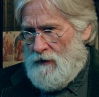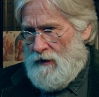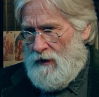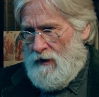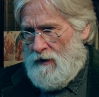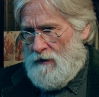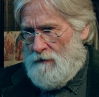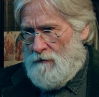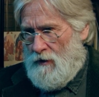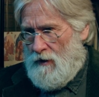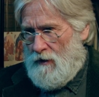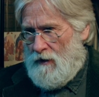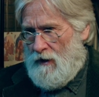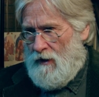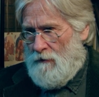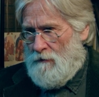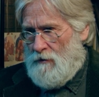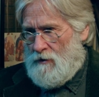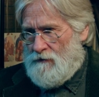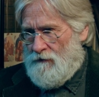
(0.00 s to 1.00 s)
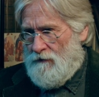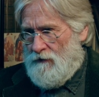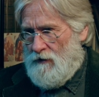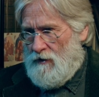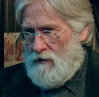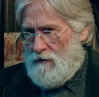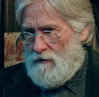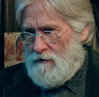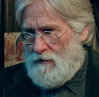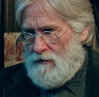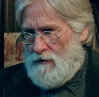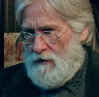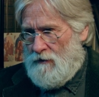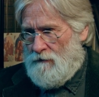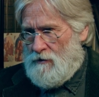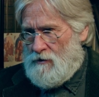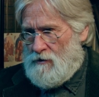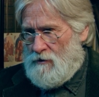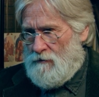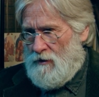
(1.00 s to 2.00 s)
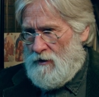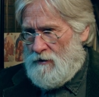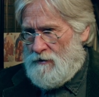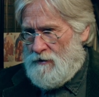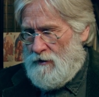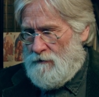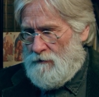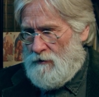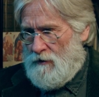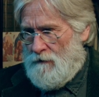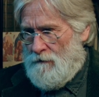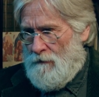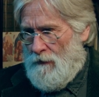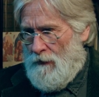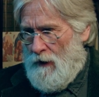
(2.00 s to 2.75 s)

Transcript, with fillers: And give me some fun, give me some entertainment.